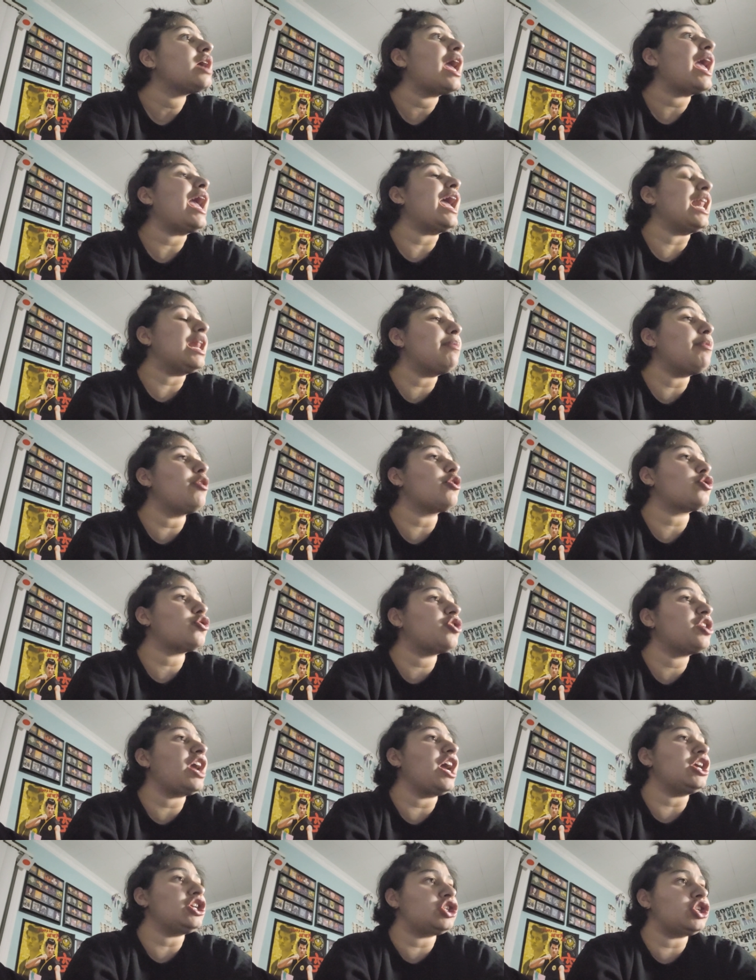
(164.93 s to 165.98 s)
Annabelle
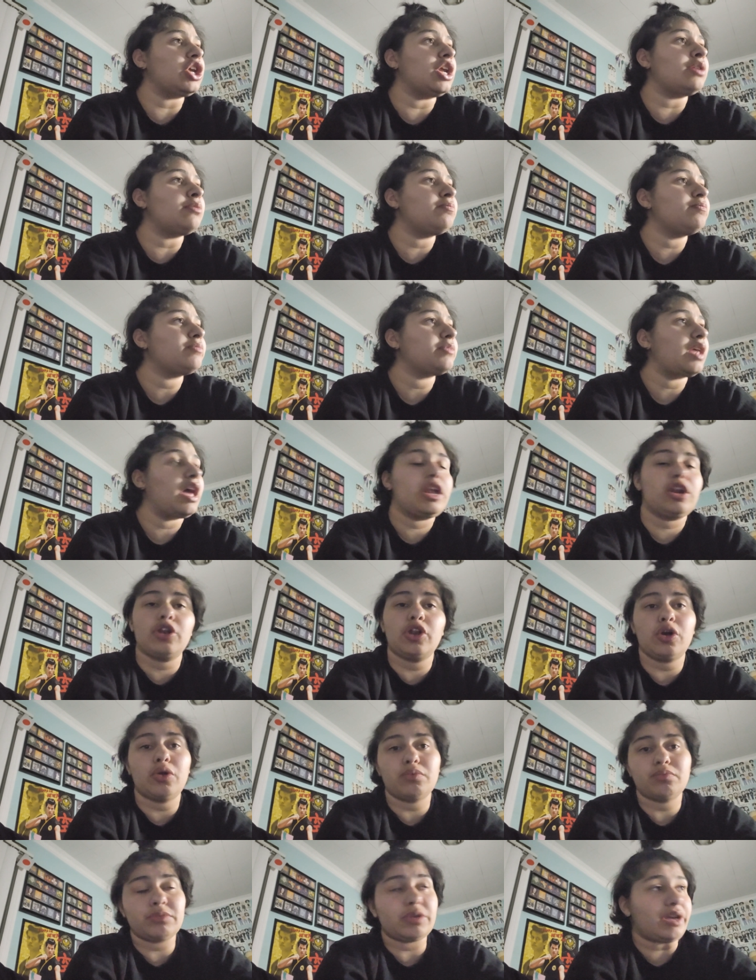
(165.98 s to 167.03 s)
Creation. I don't
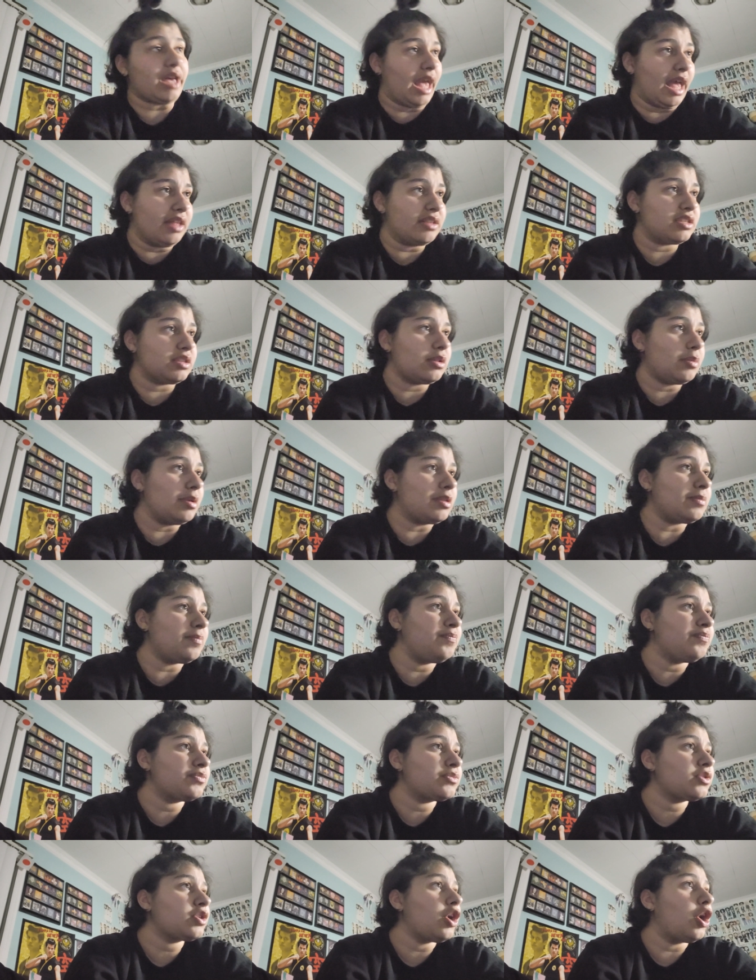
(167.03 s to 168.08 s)
know. Okay, it's a little bit
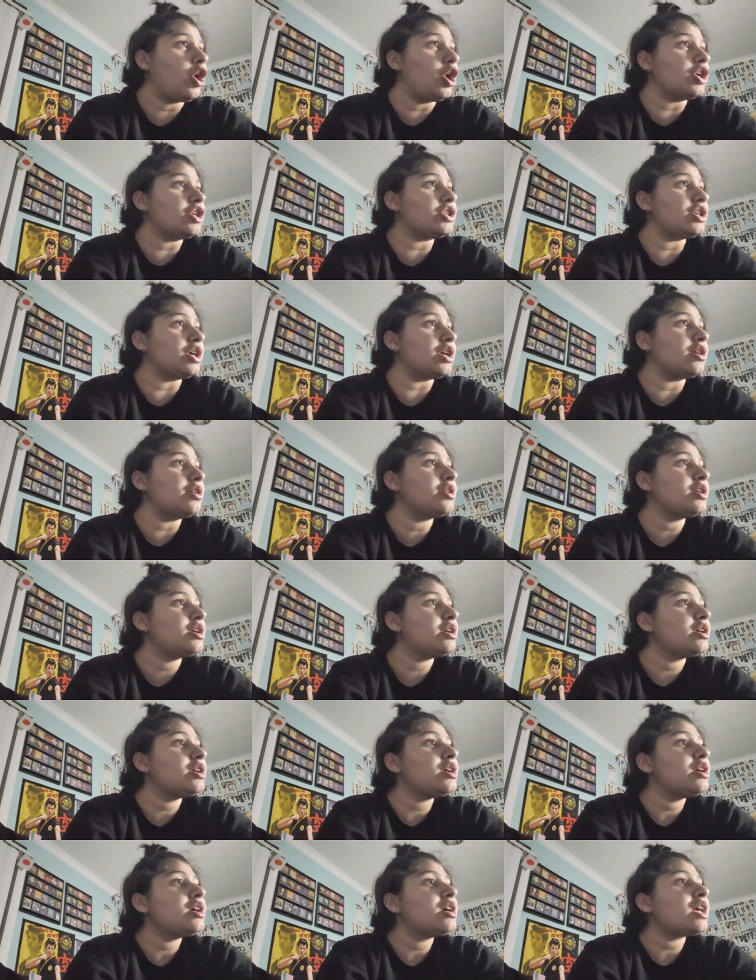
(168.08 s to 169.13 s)
hard to
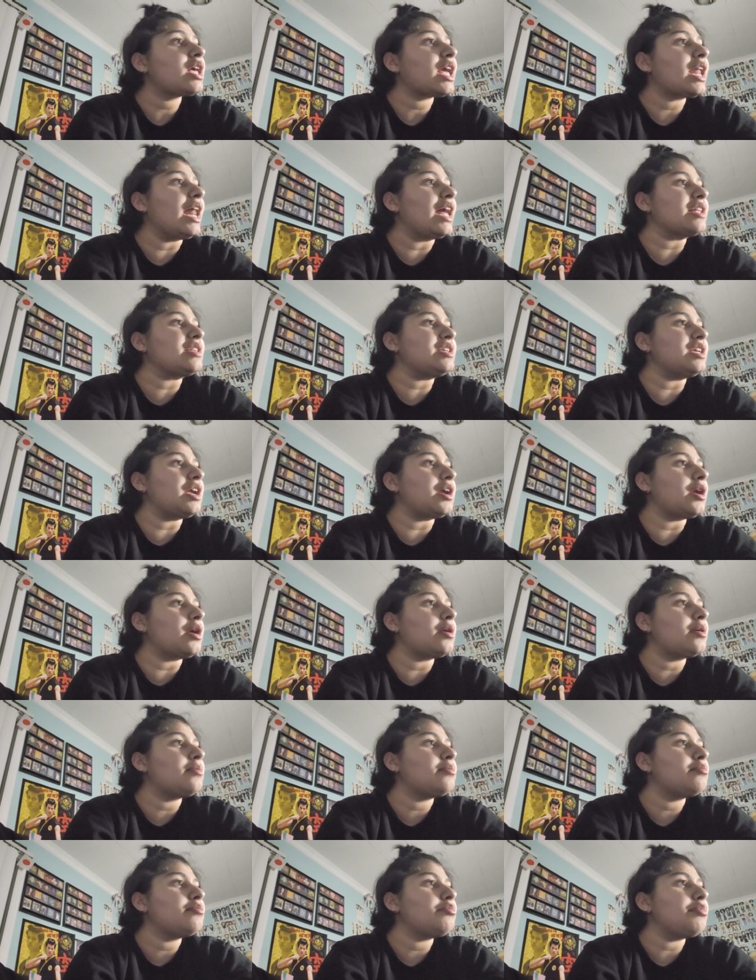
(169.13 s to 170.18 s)
connect here.
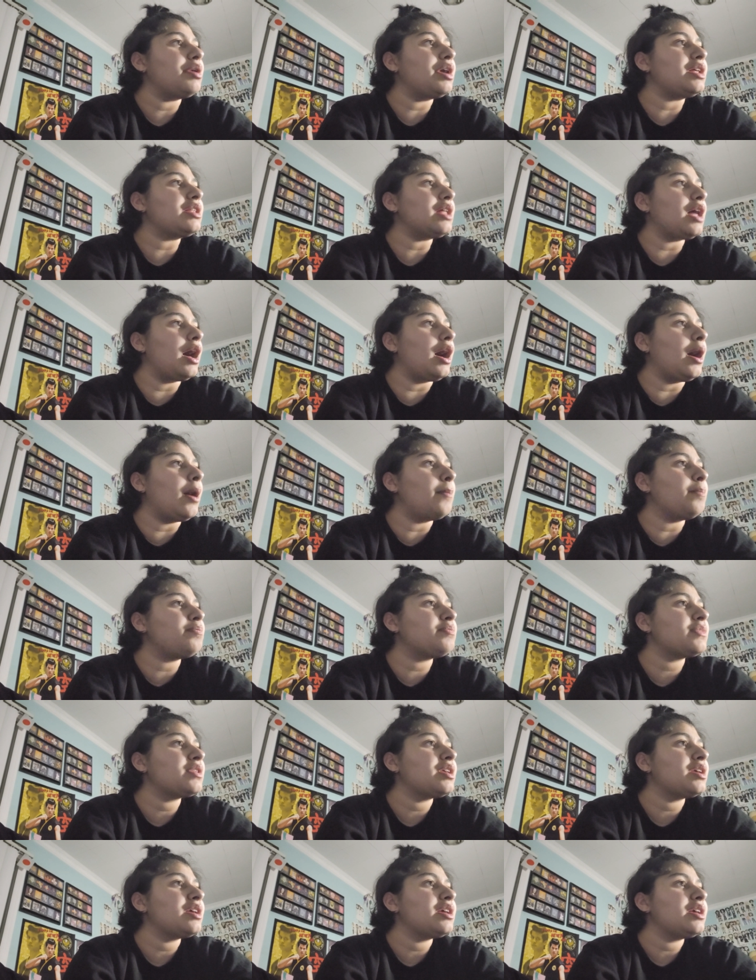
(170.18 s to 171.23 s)
But, um,
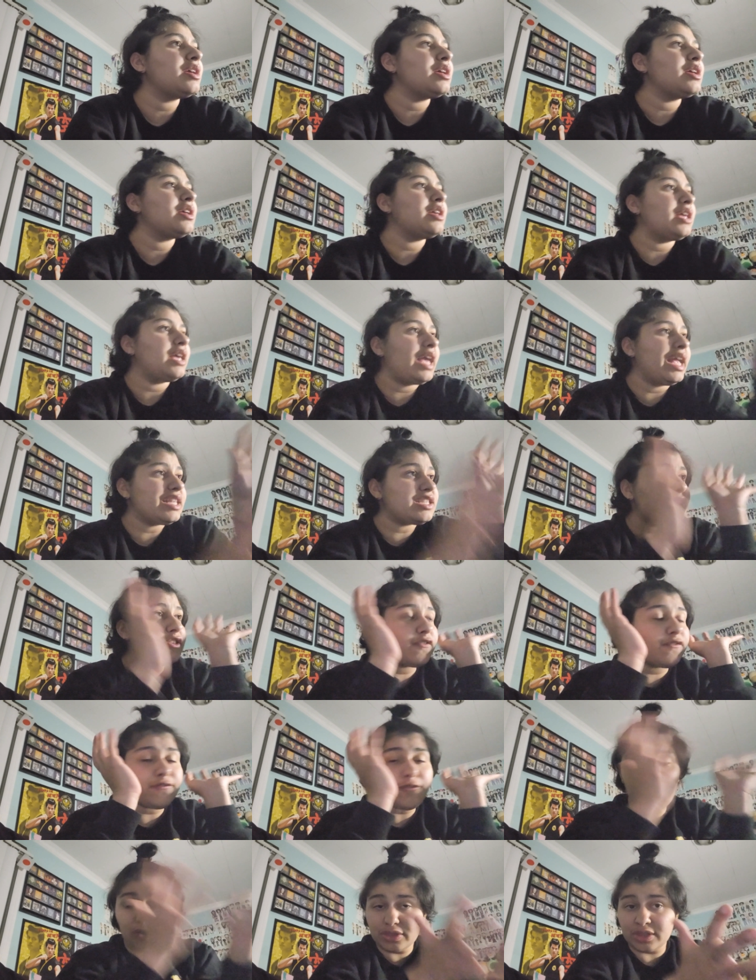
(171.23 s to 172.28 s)
it's the
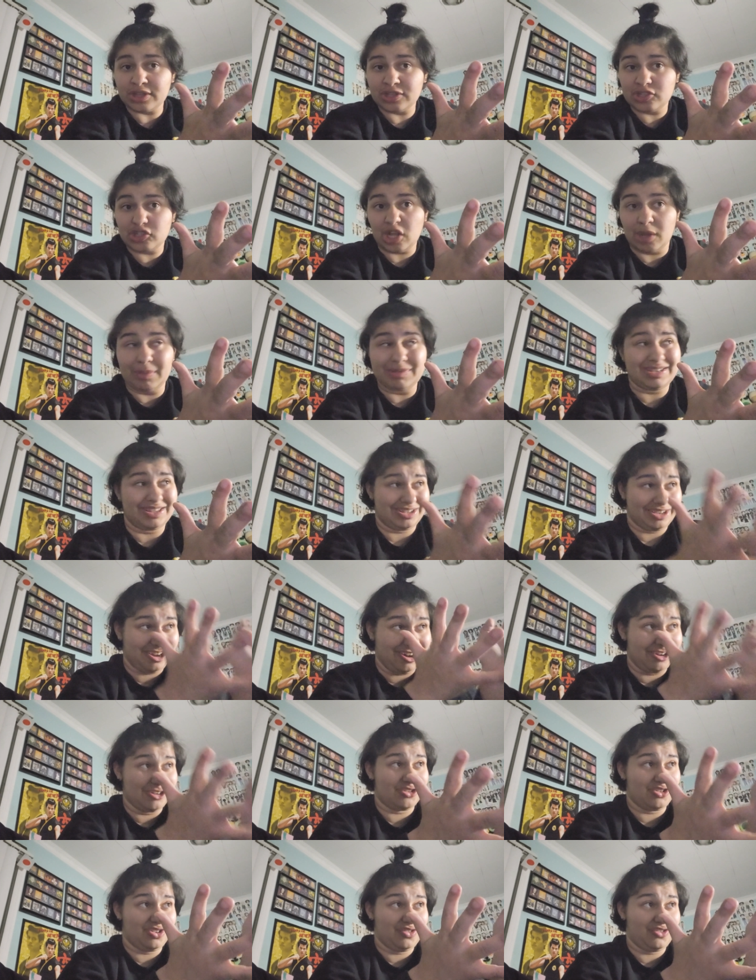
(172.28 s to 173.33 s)
fourth installment to the
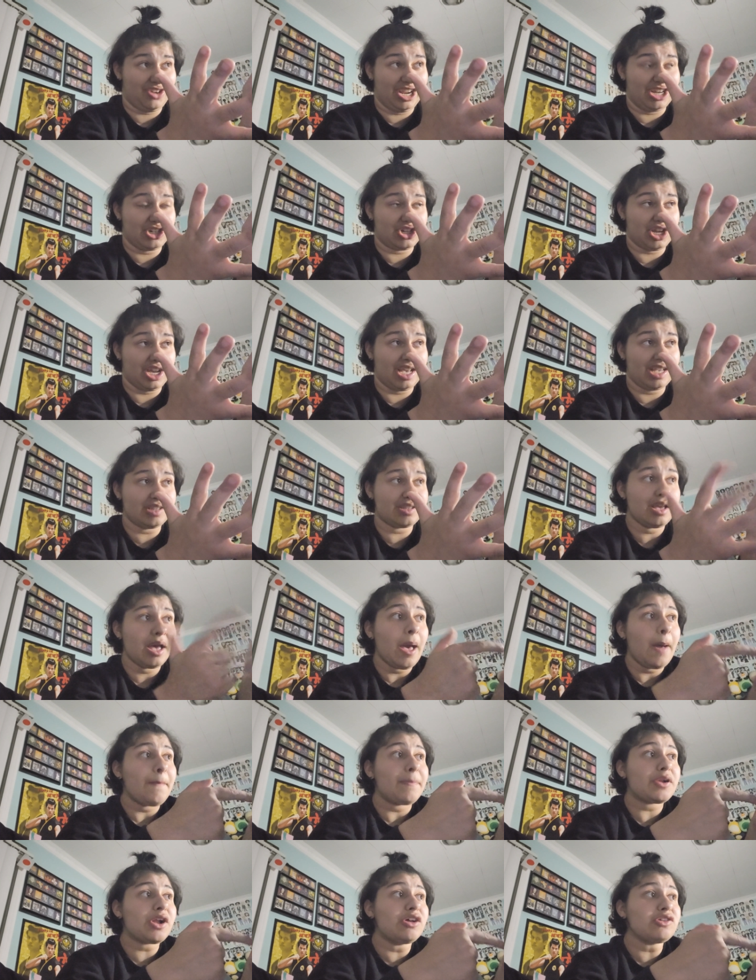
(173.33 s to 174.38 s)
Conjuring franchise,
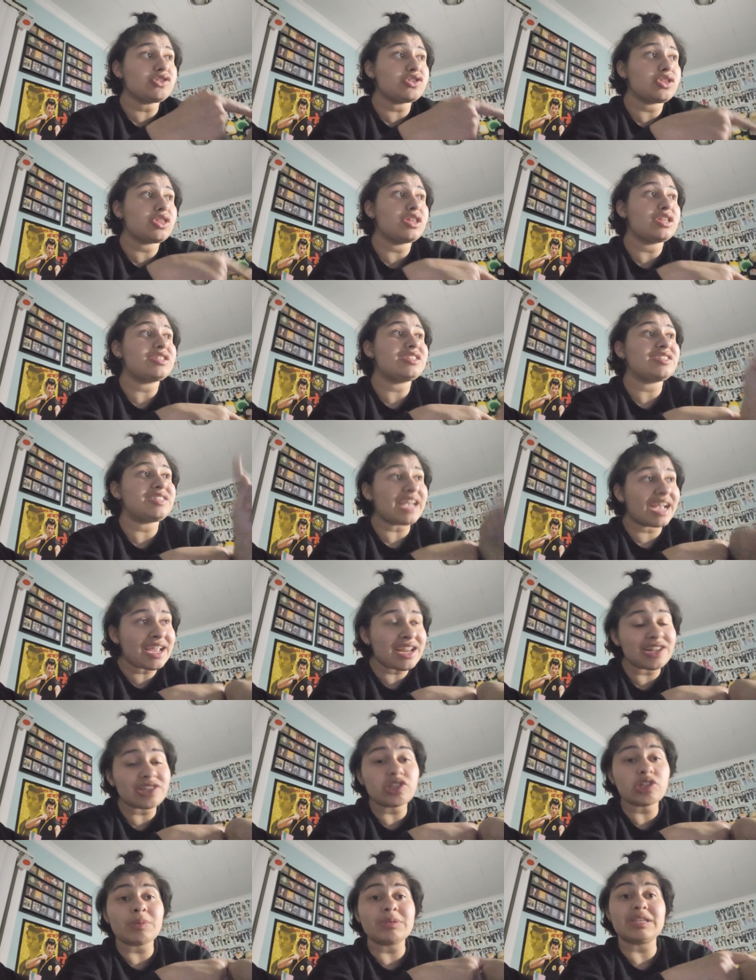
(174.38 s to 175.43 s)
but also the second
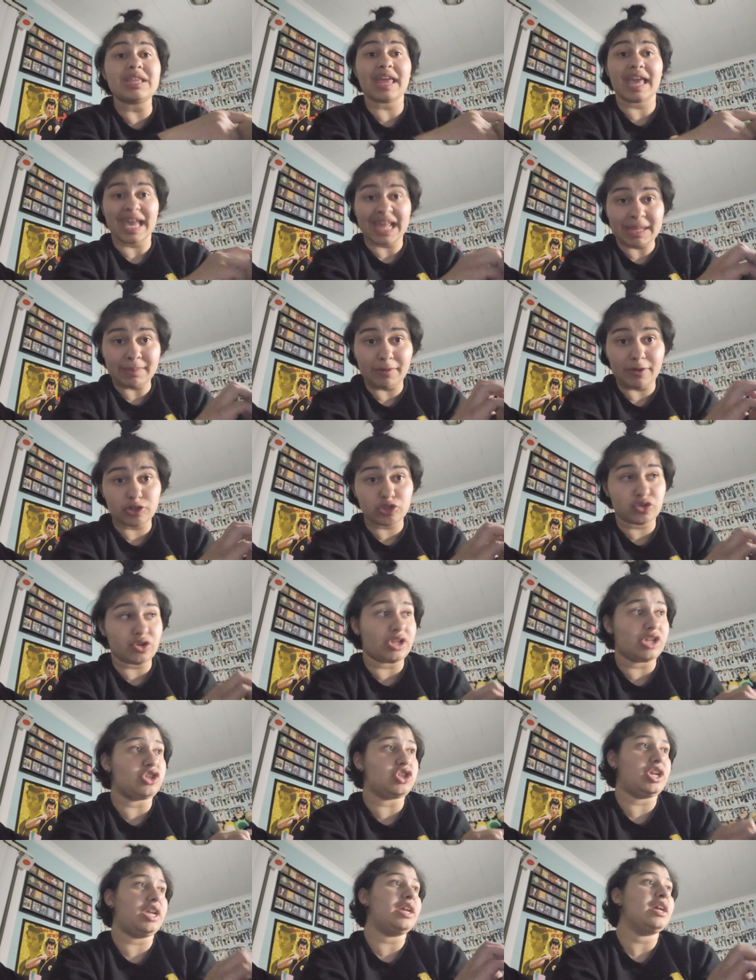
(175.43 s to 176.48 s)
installment to the Annabelle
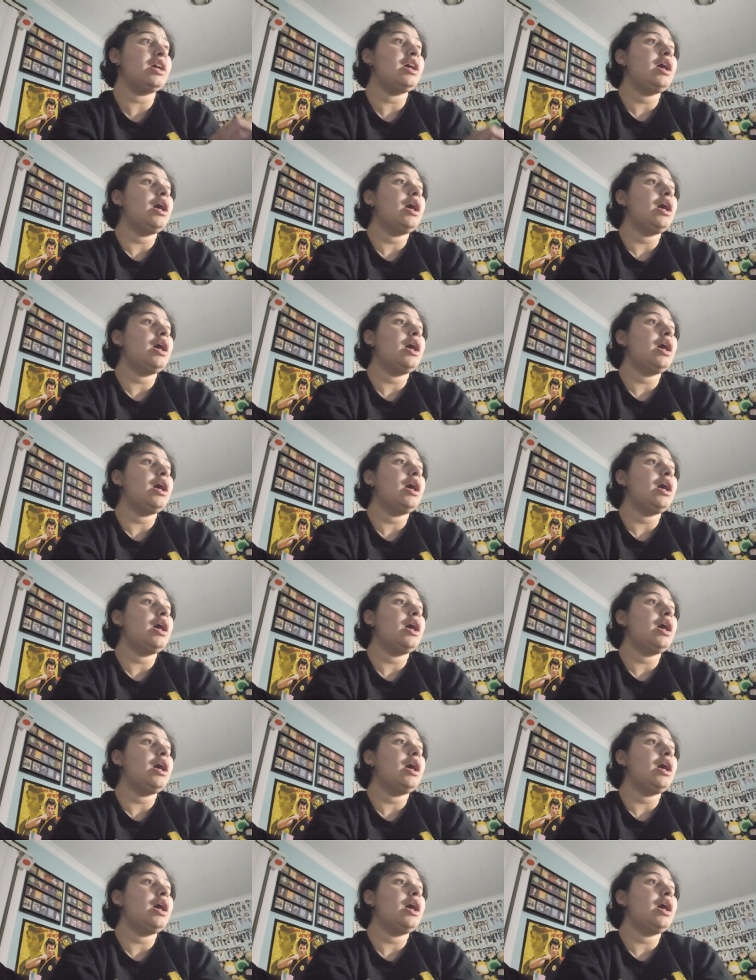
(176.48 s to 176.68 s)
trilogy.